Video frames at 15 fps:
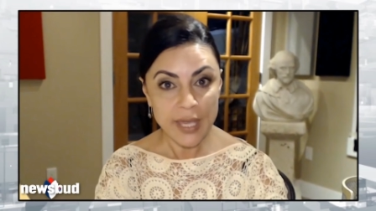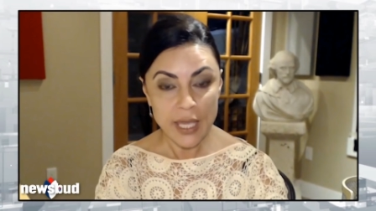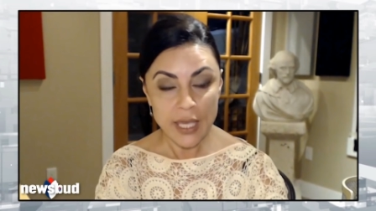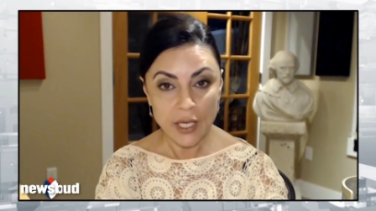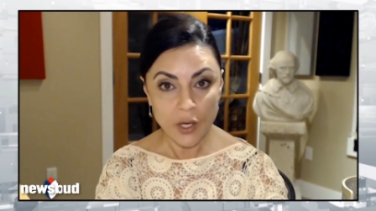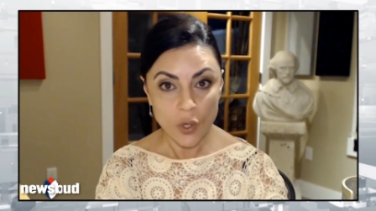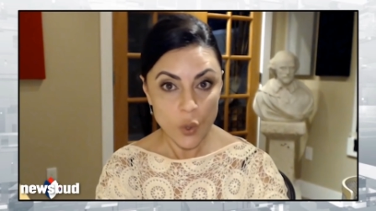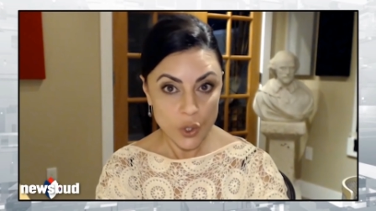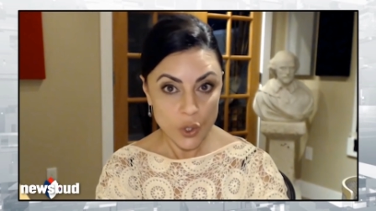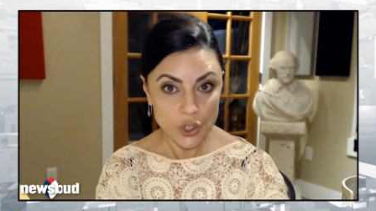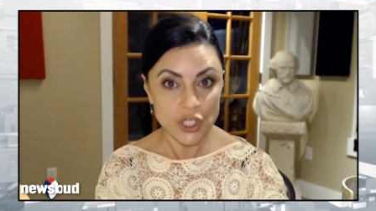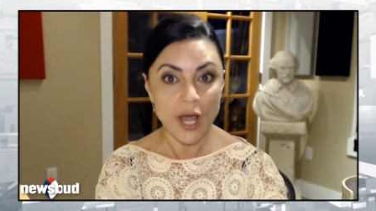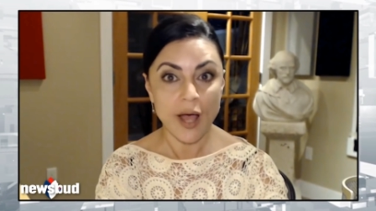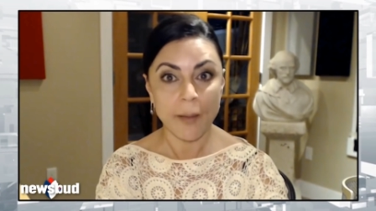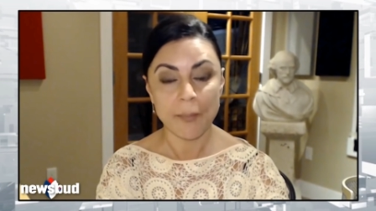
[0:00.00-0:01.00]
being
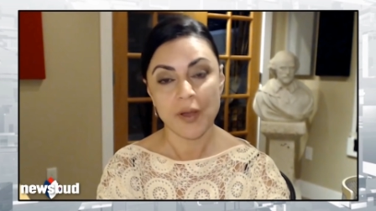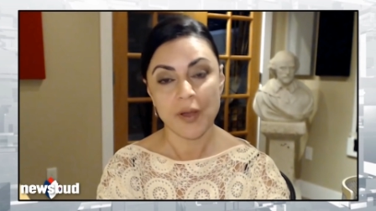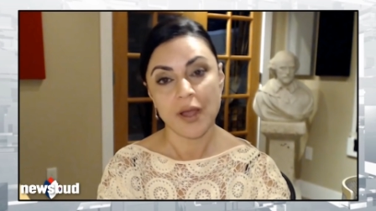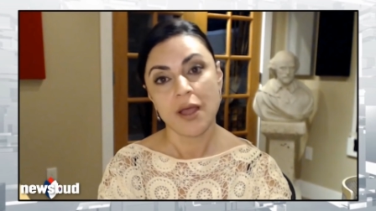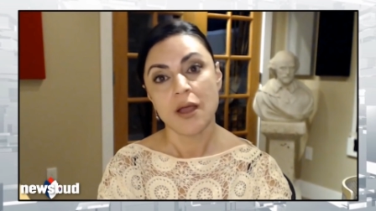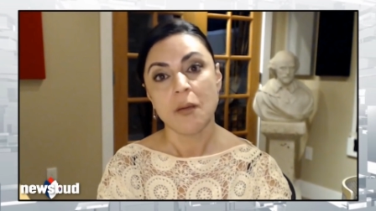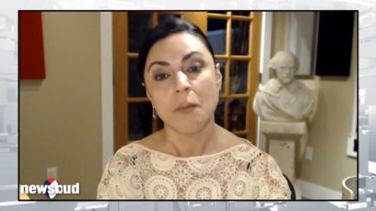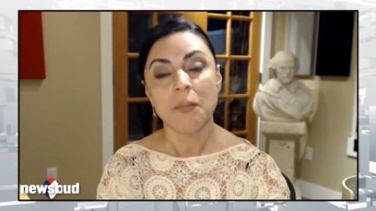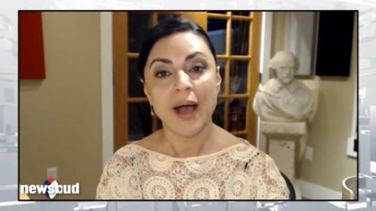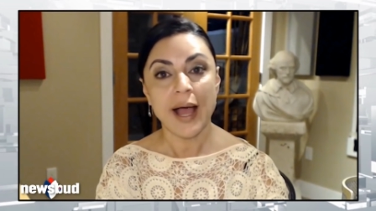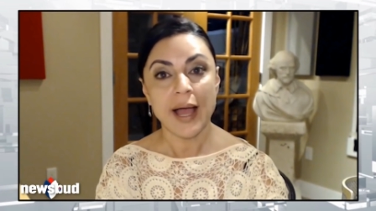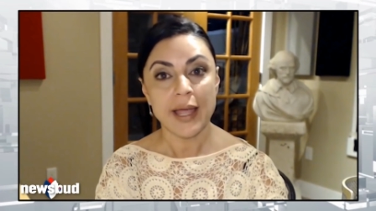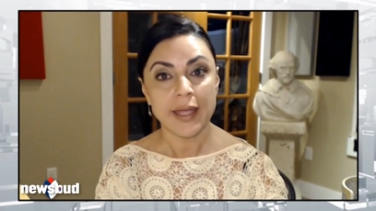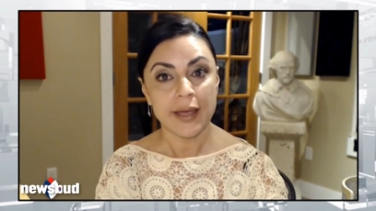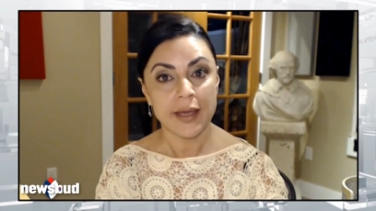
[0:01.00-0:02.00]
hooked up
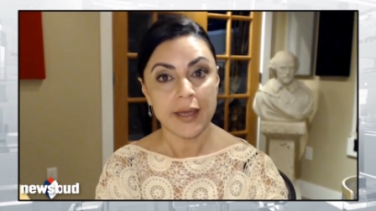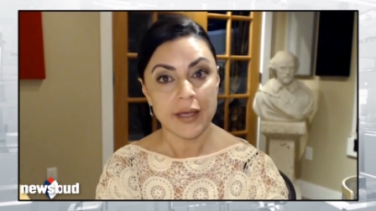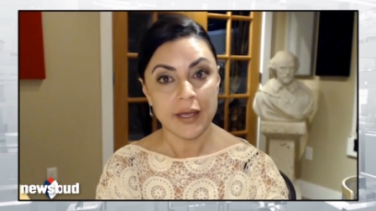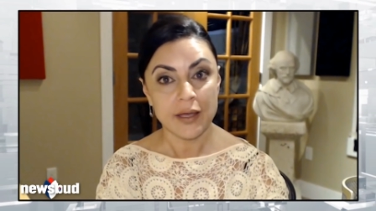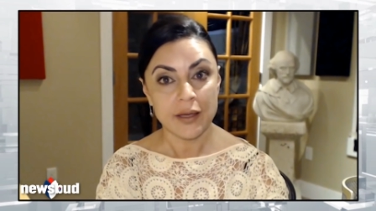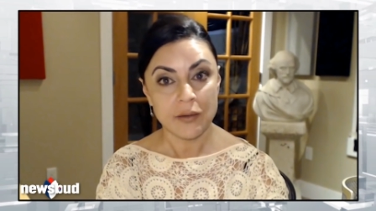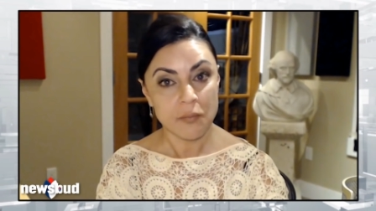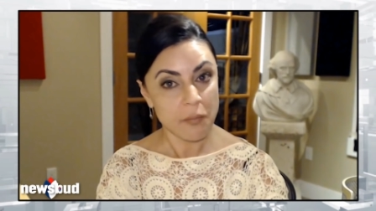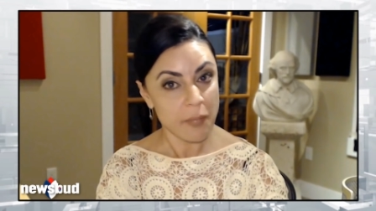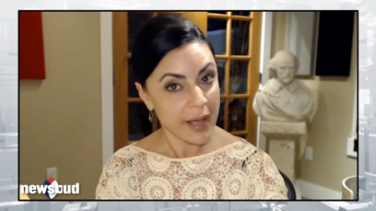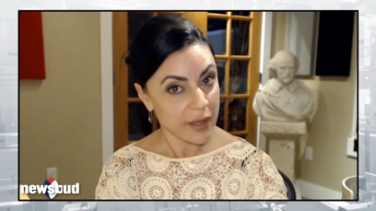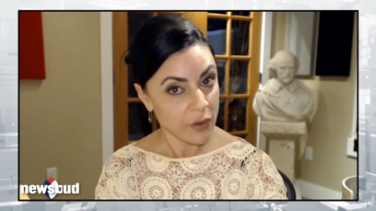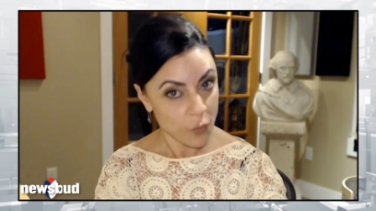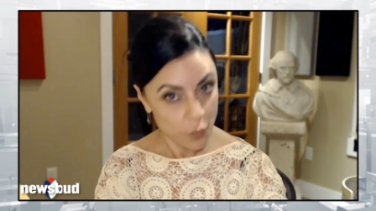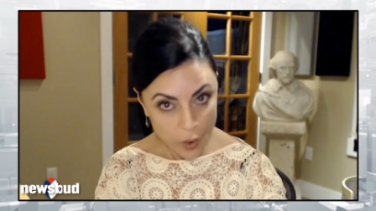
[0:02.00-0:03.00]
by a,
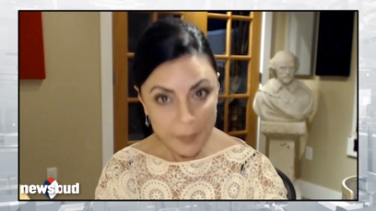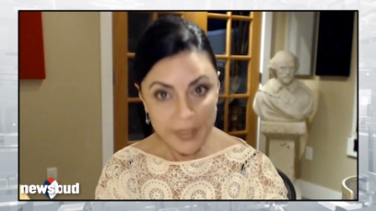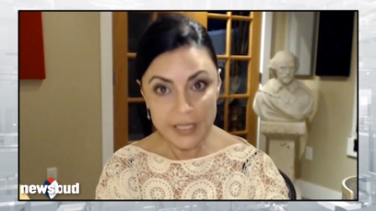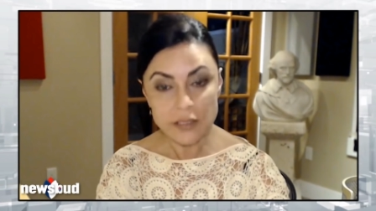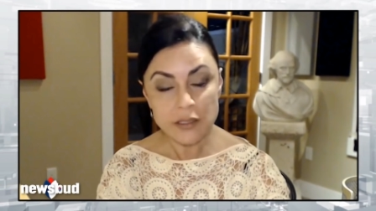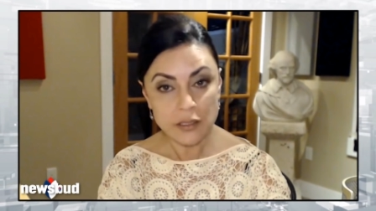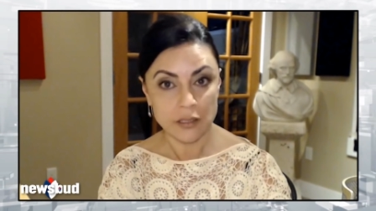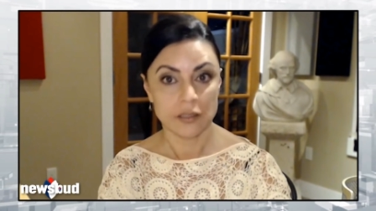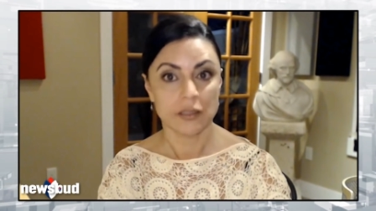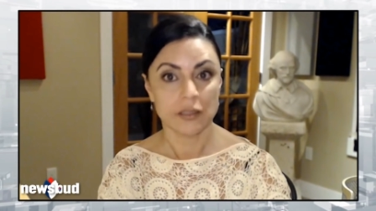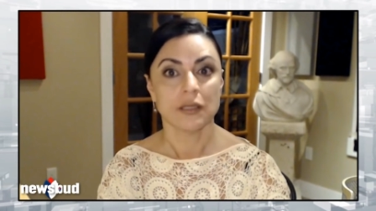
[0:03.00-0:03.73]
by a woman.